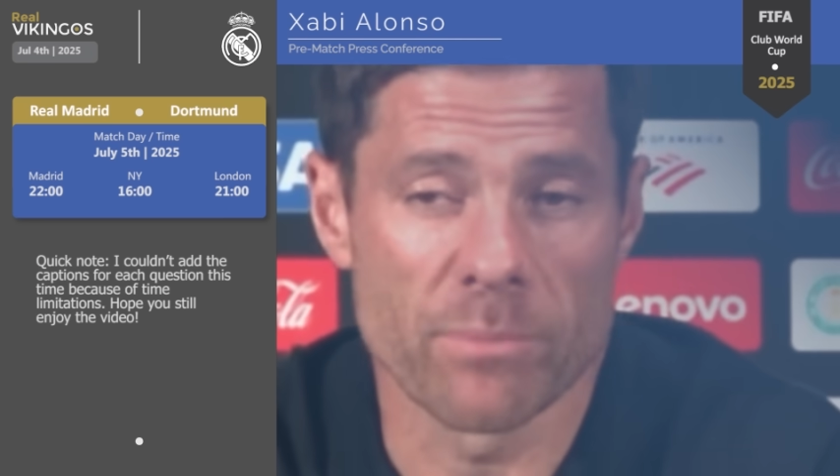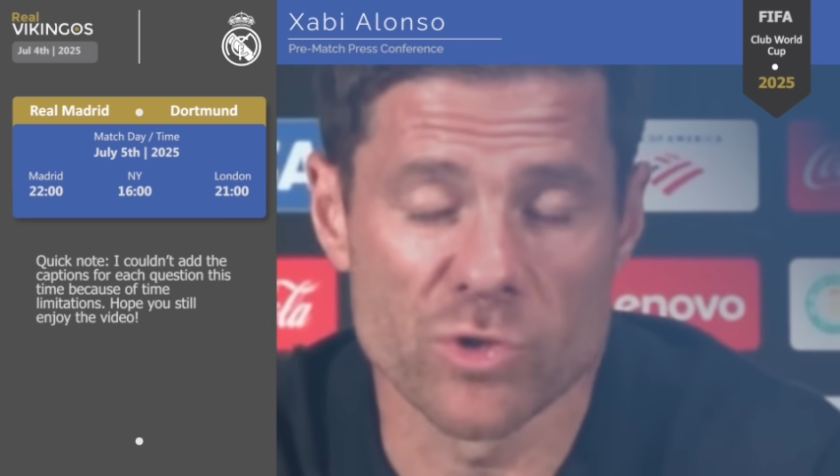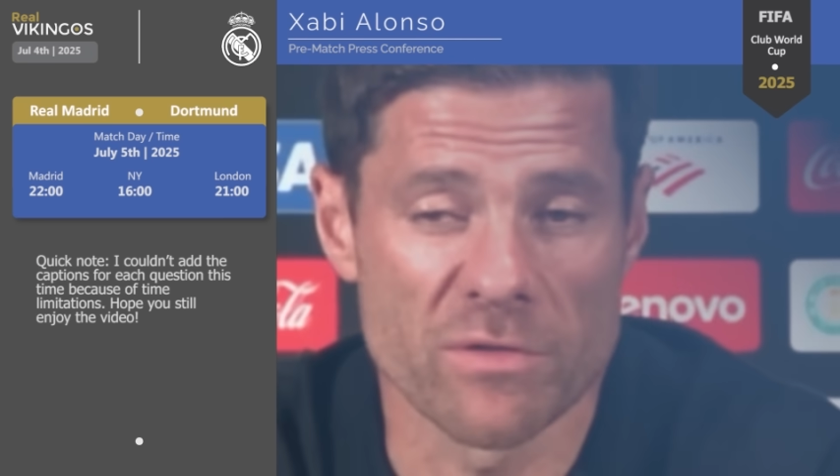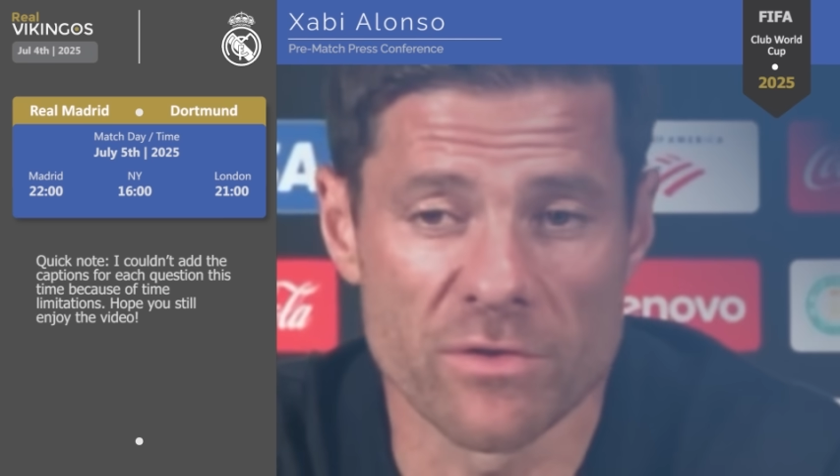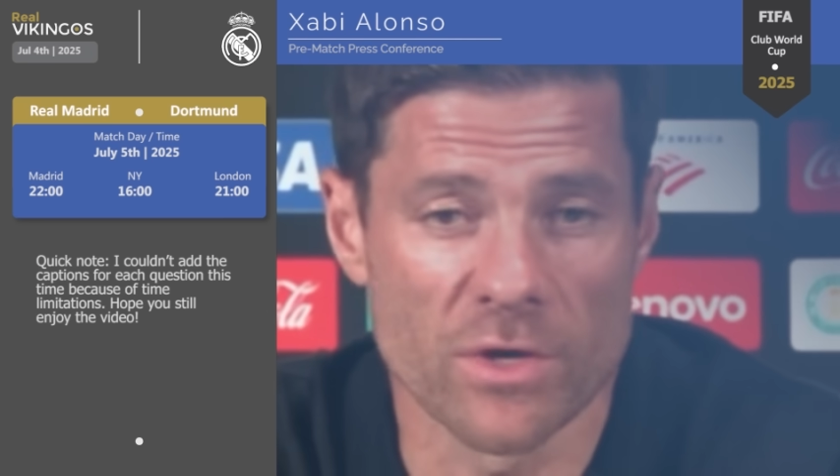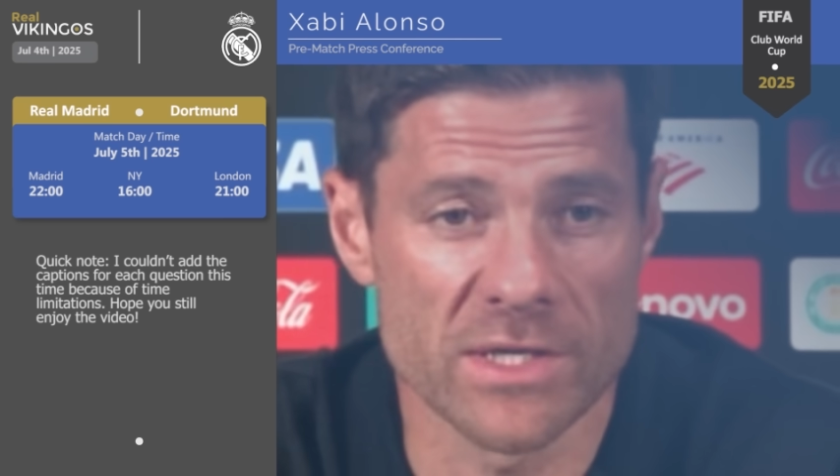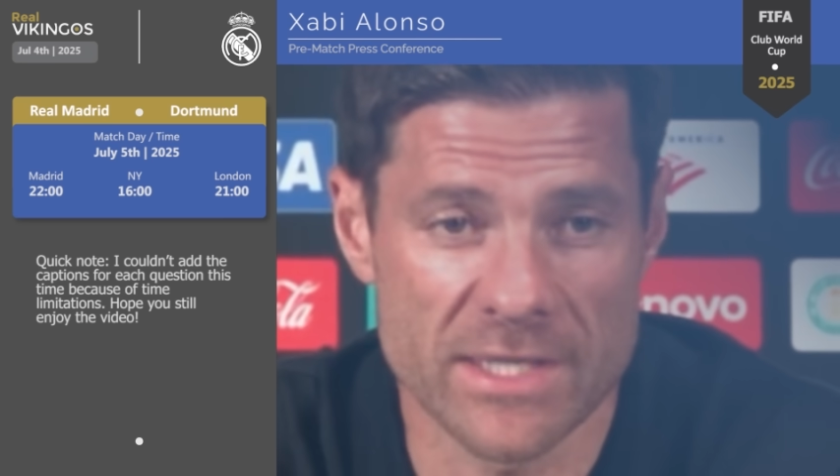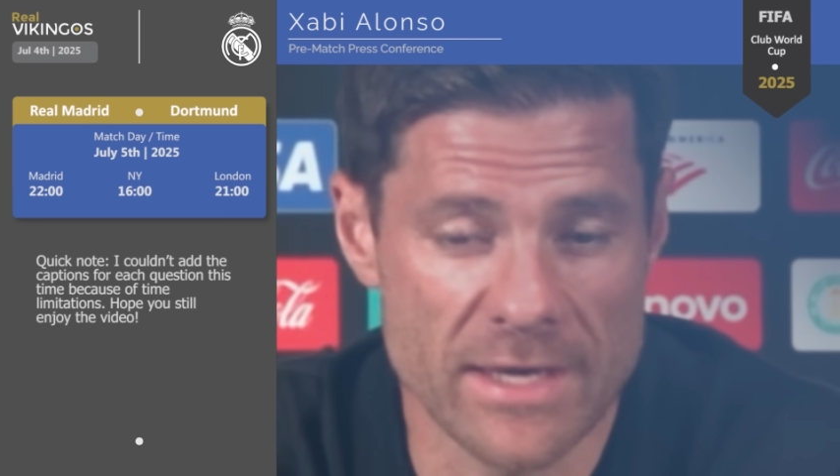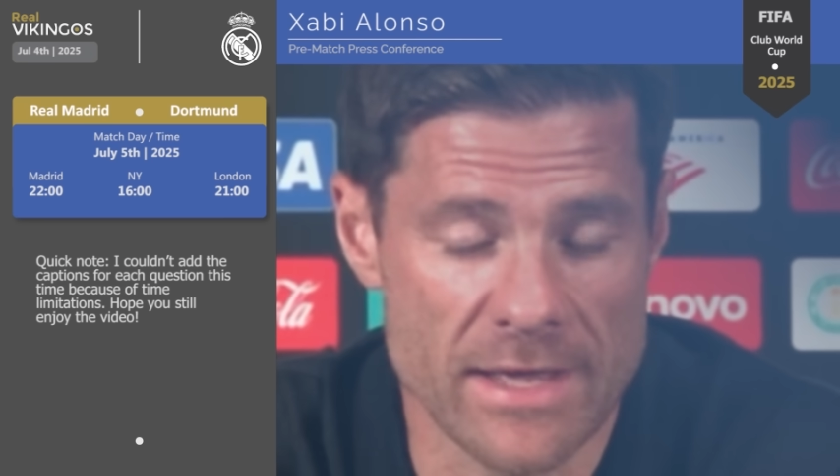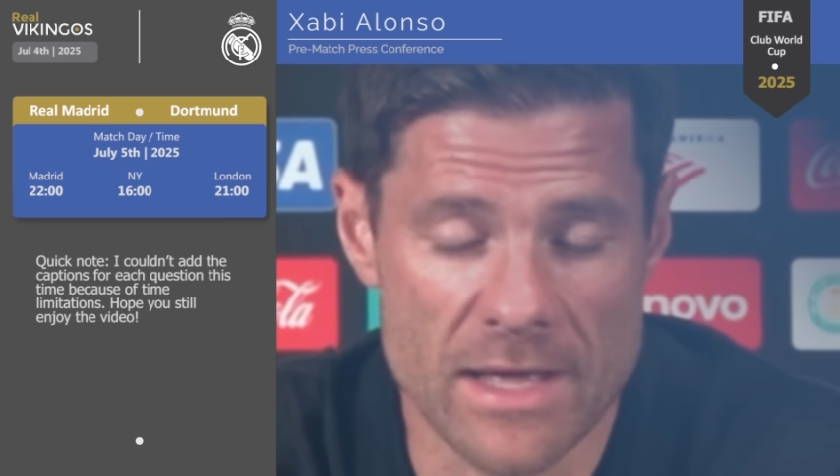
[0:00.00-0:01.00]
Well, it's
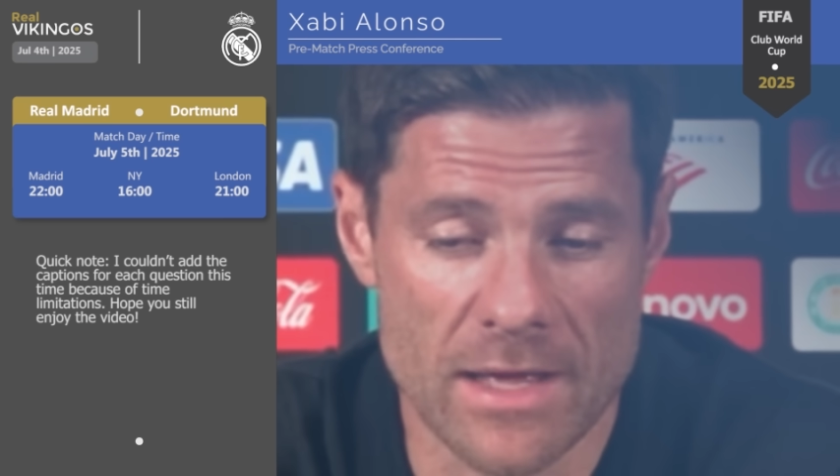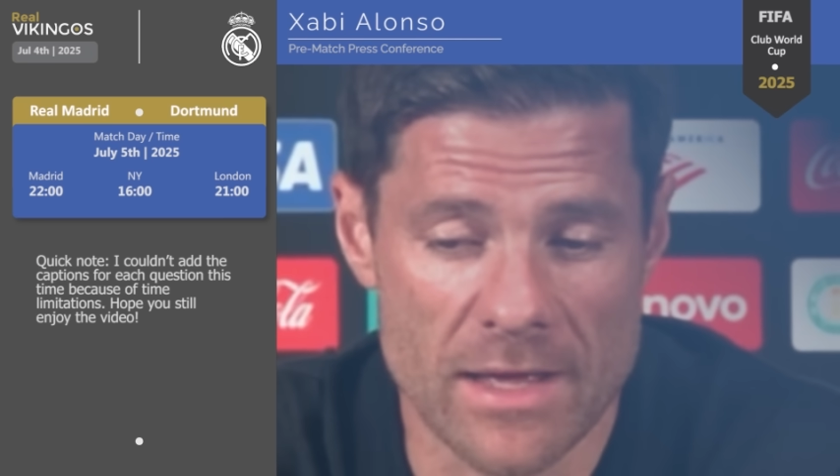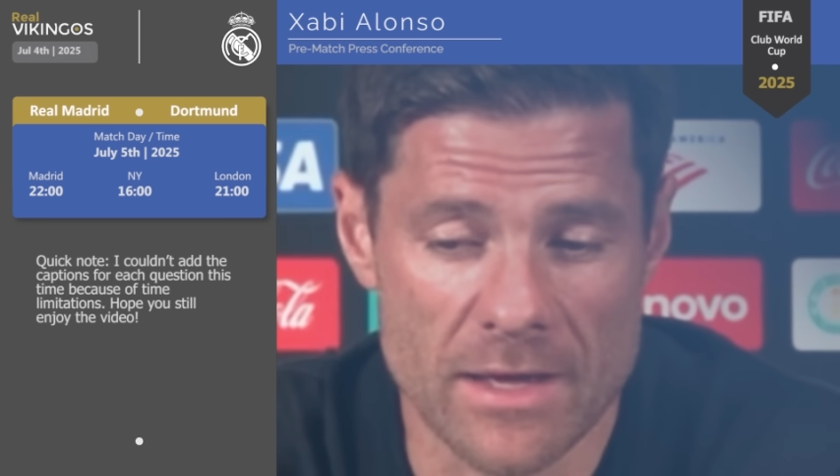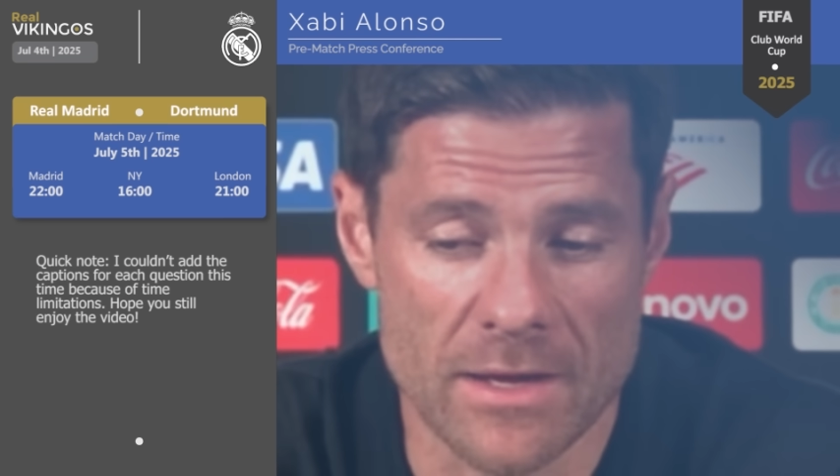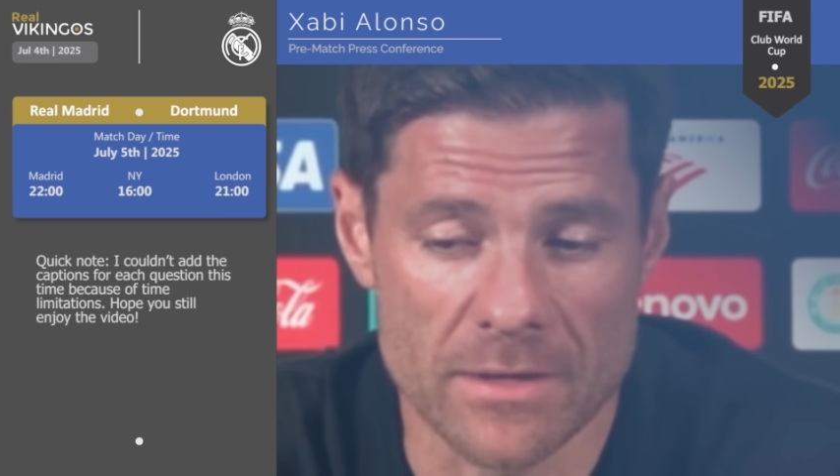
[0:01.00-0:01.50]
about positioning,